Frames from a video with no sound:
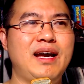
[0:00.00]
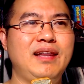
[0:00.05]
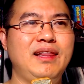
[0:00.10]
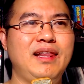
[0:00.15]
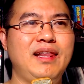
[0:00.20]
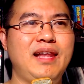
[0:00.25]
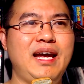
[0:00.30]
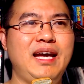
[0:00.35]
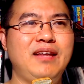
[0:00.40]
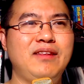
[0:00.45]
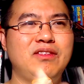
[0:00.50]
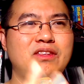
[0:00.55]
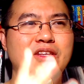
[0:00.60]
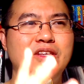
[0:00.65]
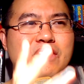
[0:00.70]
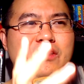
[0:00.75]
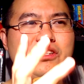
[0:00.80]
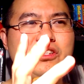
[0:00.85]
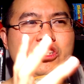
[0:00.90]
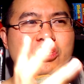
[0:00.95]
I
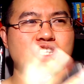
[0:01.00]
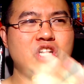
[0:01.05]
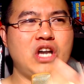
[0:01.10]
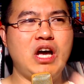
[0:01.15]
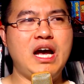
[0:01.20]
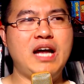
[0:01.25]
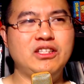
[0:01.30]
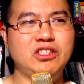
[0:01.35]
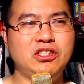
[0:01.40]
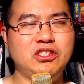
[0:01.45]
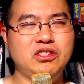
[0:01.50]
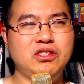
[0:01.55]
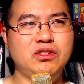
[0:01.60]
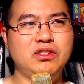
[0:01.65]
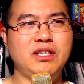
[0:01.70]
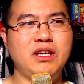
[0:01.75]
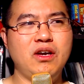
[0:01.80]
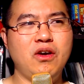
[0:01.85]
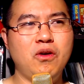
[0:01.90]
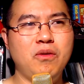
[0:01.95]
like the shots
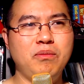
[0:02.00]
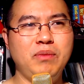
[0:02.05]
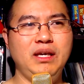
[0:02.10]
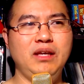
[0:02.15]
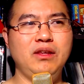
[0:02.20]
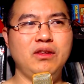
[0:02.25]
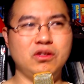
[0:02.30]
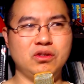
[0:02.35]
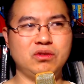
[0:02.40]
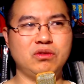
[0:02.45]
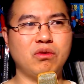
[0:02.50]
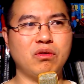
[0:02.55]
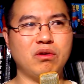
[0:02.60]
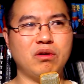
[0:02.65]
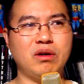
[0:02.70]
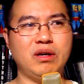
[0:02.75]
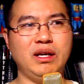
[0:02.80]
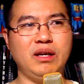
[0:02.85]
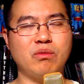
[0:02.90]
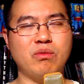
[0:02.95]
to tell me the
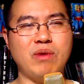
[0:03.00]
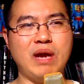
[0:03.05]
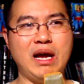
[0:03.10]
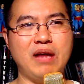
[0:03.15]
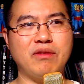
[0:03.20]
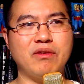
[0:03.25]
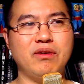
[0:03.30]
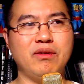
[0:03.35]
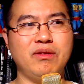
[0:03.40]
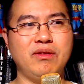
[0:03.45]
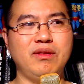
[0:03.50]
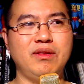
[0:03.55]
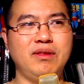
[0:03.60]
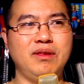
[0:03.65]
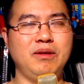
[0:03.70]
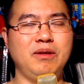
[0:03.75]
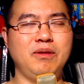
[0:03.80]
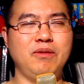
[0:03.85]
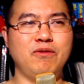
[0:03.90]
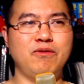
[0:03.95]
story rather
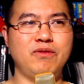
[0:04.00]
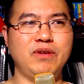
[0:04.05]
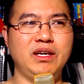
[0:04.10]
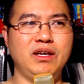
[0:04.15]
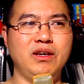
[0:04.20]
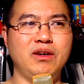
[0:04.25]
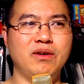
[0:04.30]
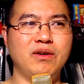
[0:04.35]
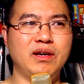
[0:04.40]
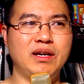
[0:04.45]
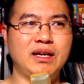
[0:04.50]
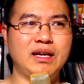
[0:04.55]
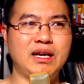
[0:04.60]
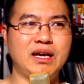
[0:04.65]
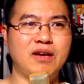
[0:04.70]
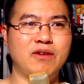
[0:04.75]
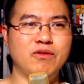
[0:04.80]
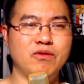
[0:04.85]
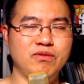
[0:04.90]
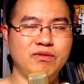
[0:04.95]
than figuring
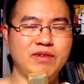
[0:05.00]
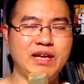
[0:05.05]
it out,